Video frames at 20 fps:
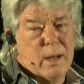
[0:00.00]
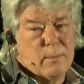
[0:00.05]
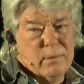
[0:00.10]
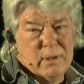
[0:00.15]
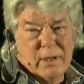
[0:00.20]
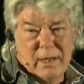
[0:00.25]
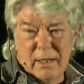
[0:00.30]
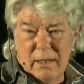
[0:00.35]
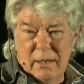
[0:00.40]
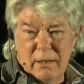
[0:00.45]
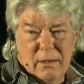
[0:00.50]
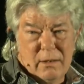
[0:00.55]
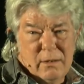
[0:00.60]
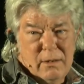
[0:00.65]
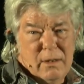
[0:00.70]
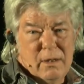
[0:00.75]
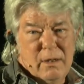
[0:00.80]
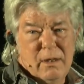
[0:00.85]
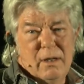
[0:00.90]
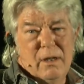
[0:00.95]
I'm little,
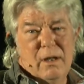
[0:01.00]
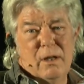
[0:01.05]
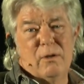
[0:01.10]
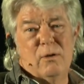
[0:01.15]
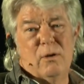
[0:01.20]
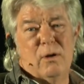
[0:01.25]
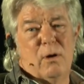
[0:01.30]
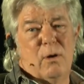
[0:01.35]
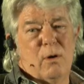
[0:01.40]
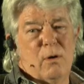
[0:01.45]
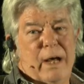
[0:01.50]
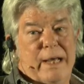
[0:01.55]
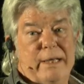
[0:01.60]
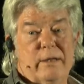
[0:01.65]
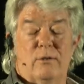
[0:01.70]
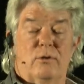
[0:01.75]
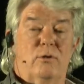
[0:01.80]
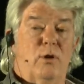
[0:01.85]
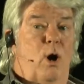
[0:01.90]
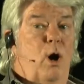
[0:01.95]
you know, I
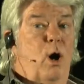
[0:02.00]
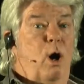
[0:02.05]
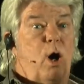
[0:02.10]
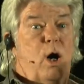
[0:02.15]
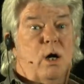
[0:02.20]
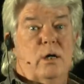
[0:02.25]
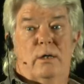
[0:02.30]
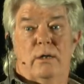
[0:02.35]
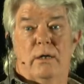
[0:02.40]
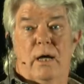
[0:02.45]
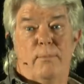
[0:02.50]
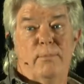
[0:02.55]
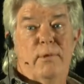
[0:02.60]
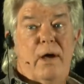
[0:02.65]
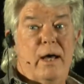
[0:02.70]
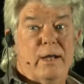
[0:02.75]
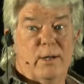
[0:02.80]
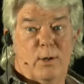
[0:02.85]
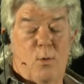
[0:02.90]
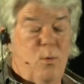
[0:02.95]
can talk. I'm
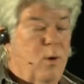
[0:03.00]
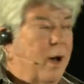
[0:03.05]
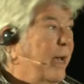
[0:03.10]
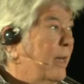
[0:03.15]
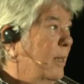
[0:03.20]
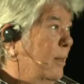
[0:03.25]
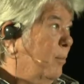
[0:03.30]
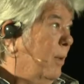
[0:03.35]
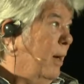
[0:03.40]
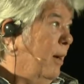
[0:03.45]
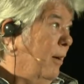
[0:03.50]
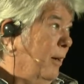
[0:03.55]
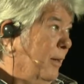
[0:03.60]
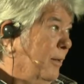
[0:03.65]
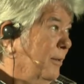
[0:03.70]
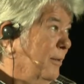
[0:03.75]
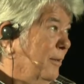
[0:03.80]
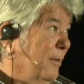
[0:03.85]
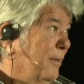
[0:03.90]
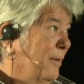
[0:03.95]
not a quiet
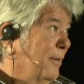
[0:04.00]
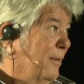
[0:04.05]
American,